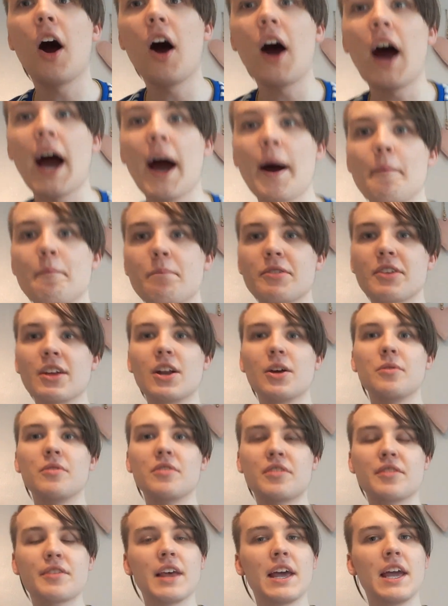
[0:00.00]

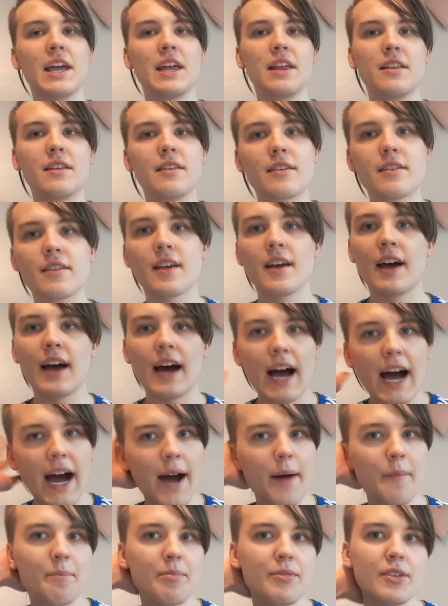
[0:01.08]
Absolute scenes.
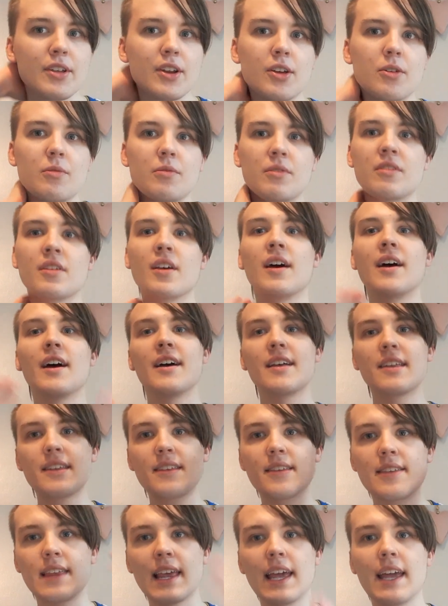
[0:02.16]

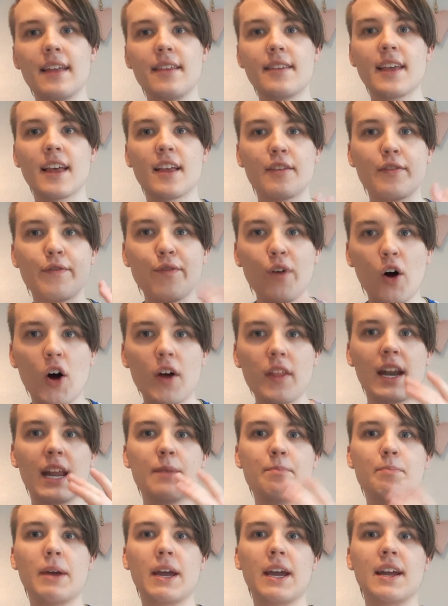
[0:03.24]
It's
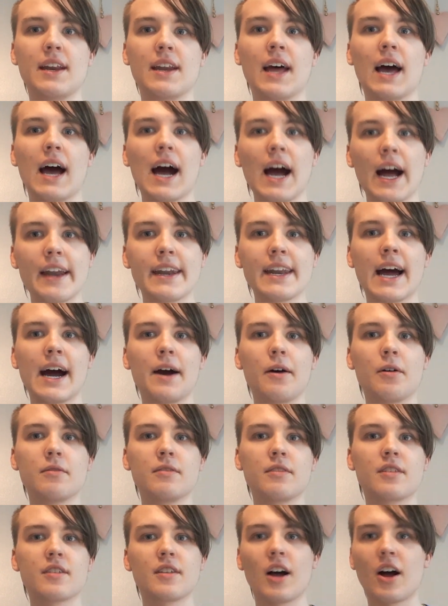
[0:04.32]
finally been
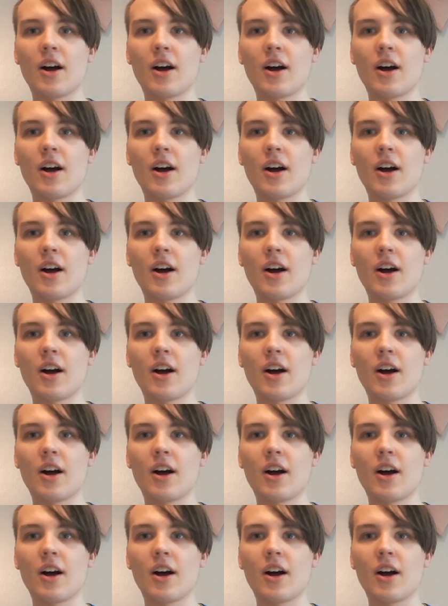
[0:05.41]
announced.